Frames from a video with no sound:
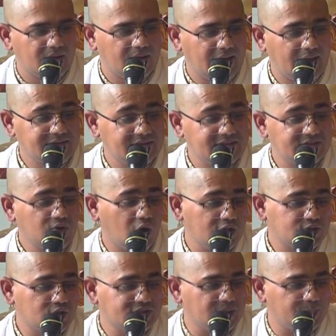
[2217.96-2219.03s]
And this is
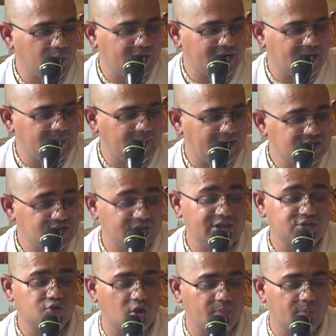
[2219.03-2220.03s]
also supported by Shridhar